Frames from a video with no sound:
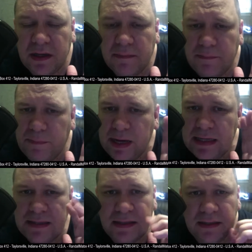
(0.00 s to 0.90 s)

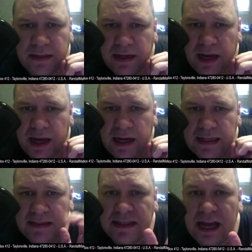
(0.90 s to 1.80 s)
but uh,
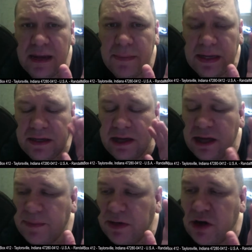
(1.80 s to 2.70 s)
its time had
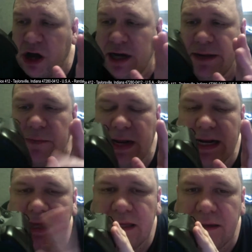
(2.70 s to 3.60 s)
come and gone. And when I
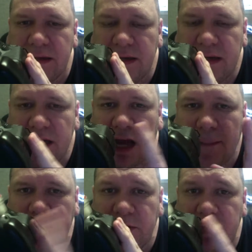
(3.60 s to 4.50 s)
got the
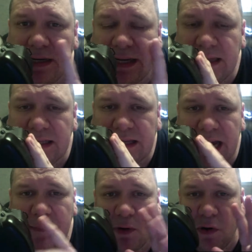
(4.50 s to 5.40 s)
opportunity to get this
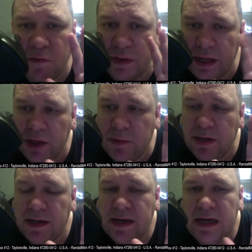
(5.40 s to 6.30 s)
camera over the other
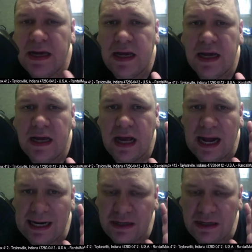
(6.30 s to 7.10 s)
one, I